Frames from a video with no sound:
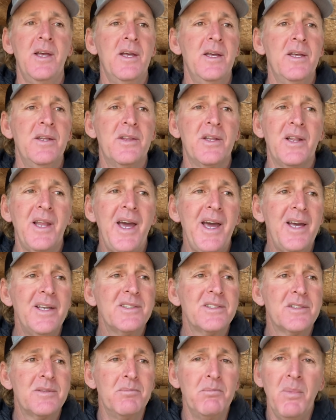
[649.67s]
the
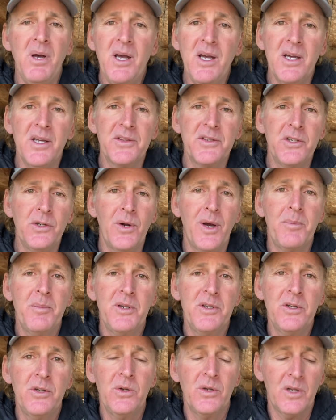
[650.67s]
last month, you know, I've
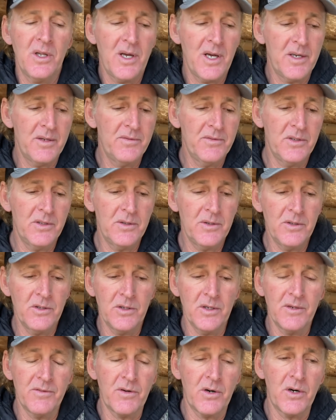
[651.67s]
been doing a lot of in, the,
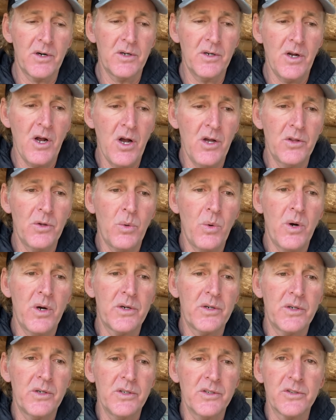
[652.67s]
of our on the
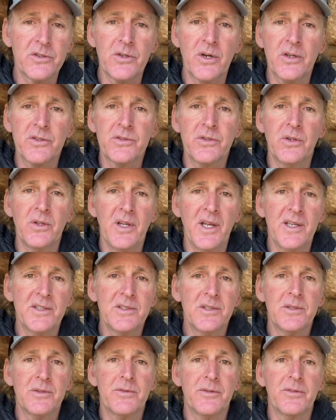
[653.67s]
water instructional
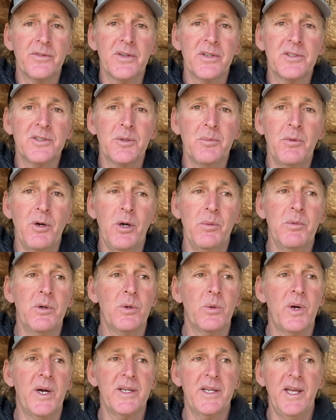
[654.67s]
lessons for Fish the Moment
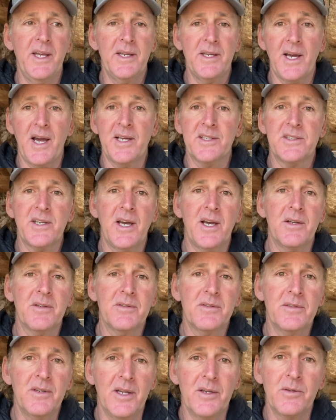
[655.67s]
where I take guys out
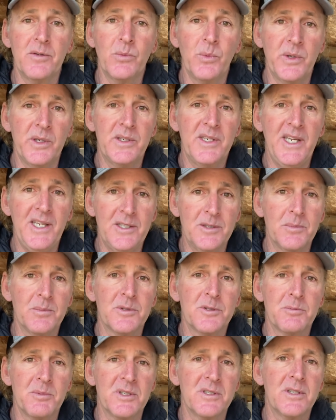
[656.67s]
and we teach them
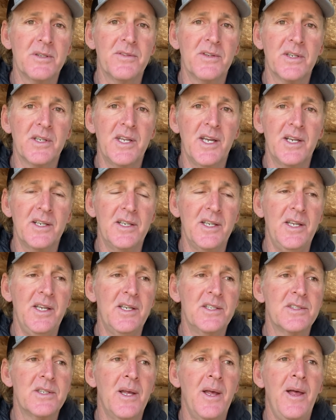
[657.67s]
specific
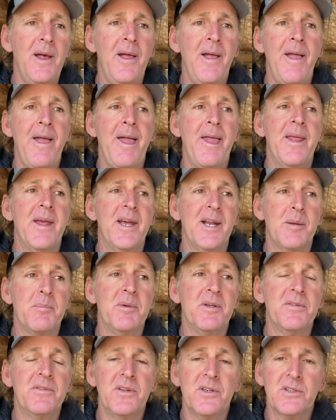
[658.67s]
techniques. And I've
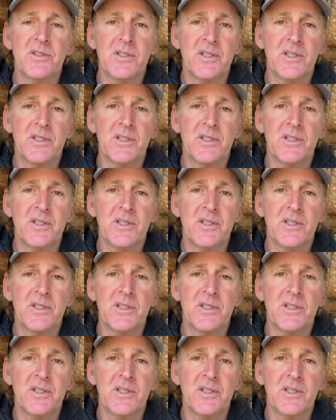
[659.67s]
been fishing